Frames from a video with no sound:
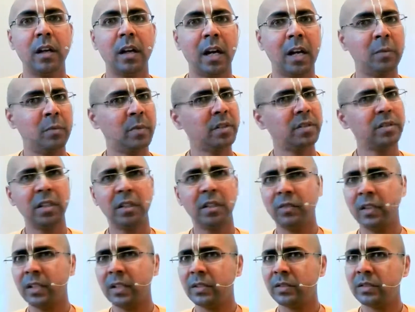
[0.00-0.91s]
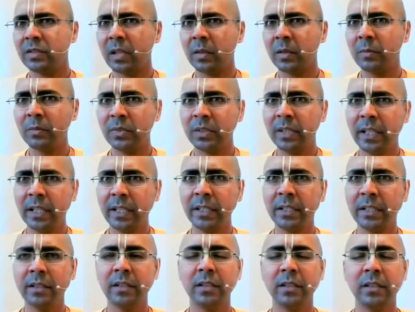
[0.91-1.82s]
I must have done
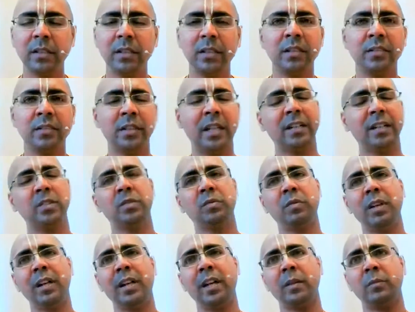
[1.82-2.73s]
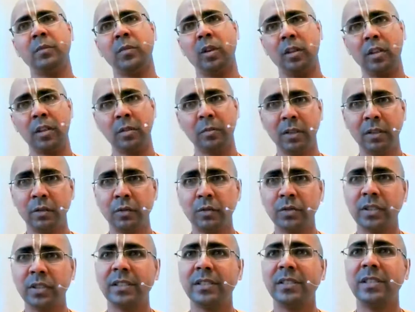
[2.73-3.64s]
something. That's why I'm not able to
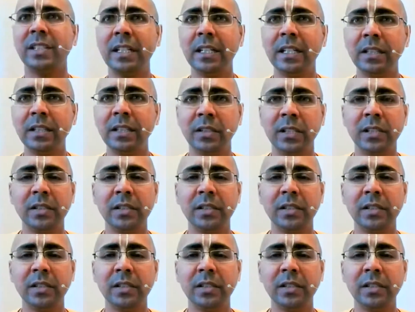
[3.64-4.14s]
succeed in